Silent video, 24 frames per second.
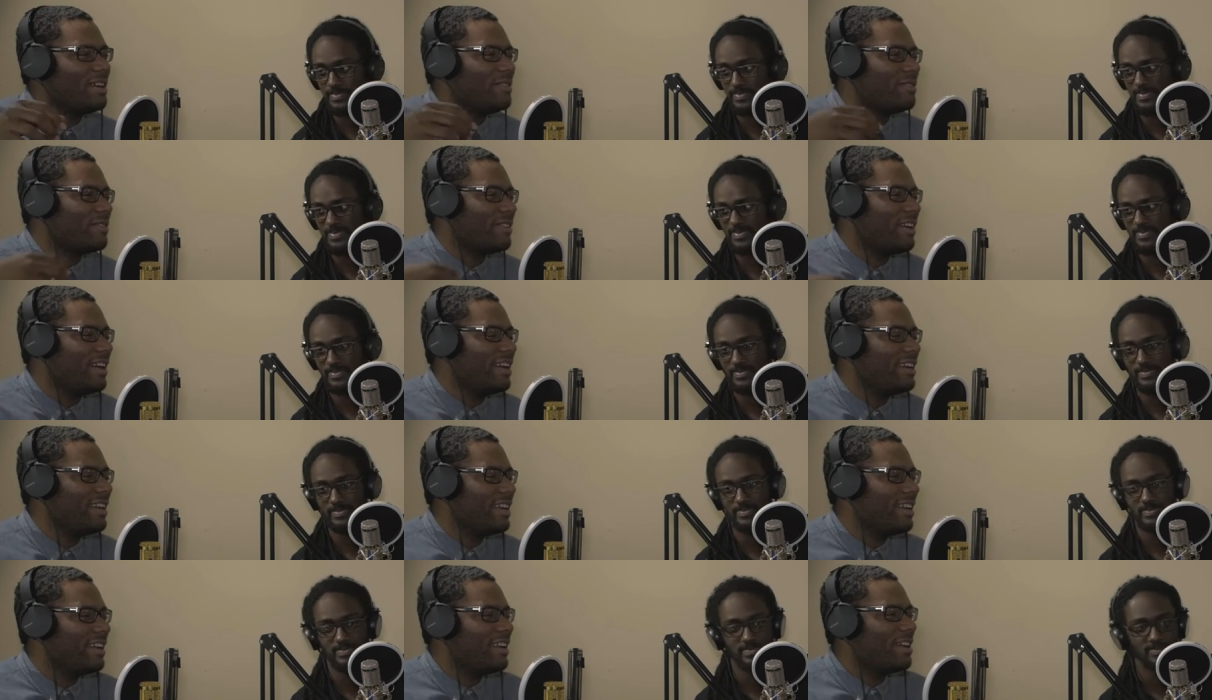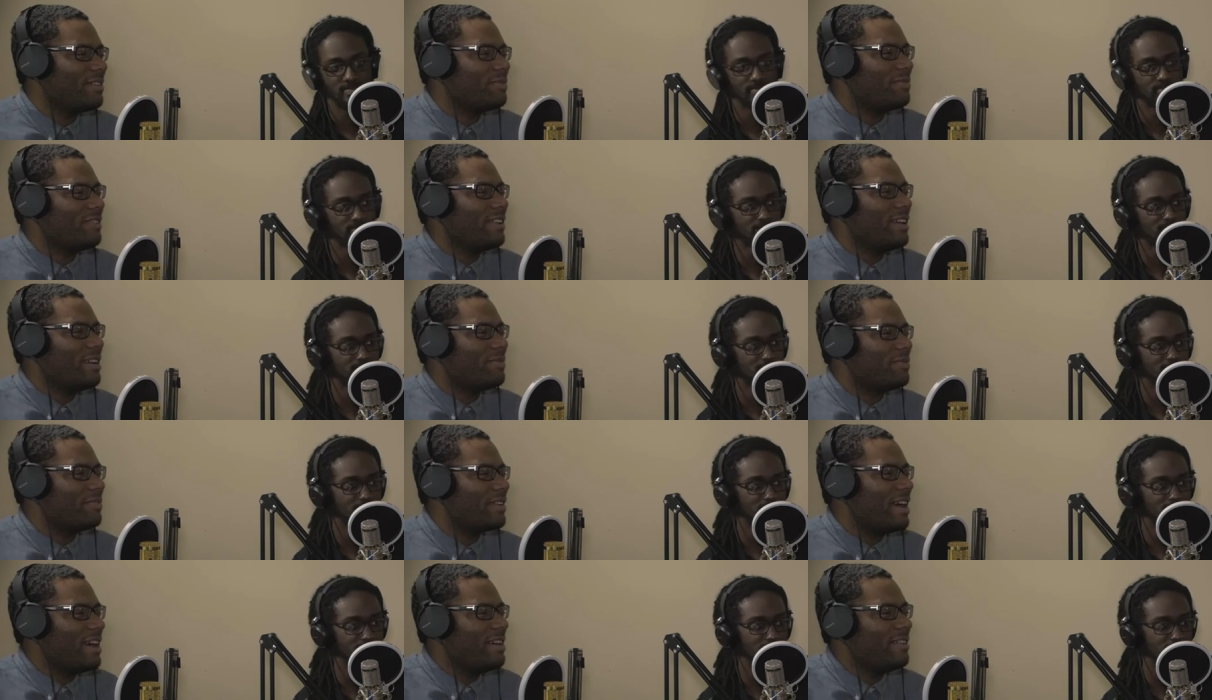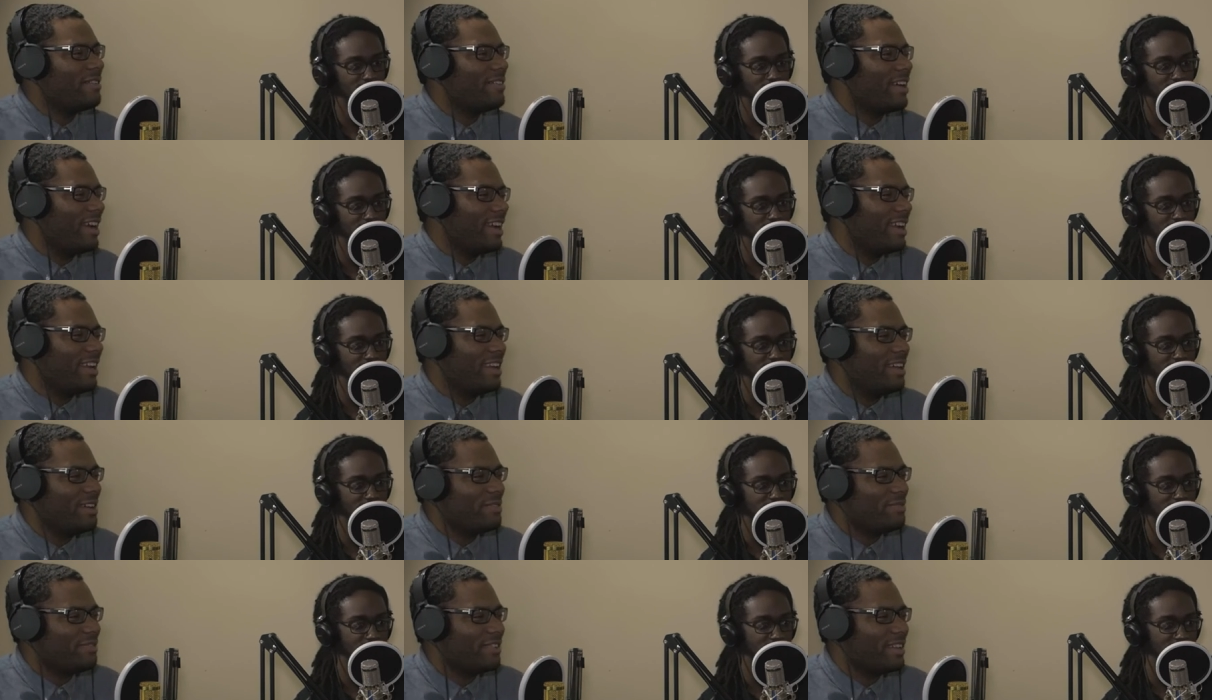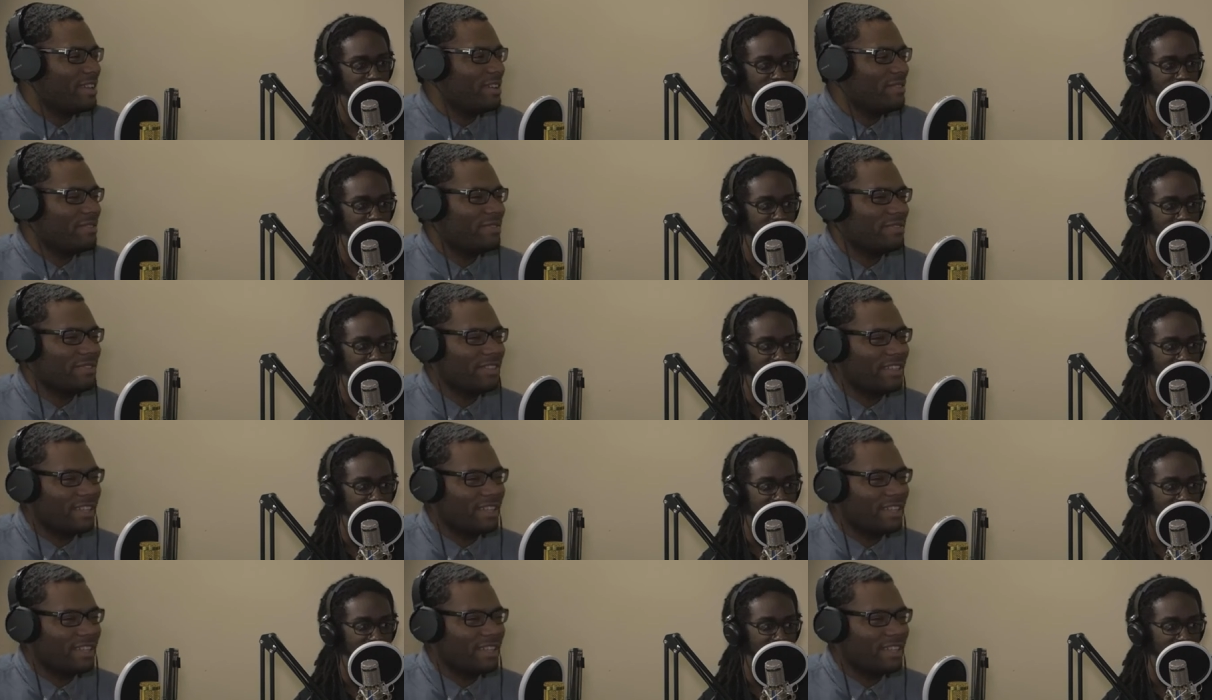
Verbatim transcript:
Speaker 1: left, right. They left, left, right, right, left, left.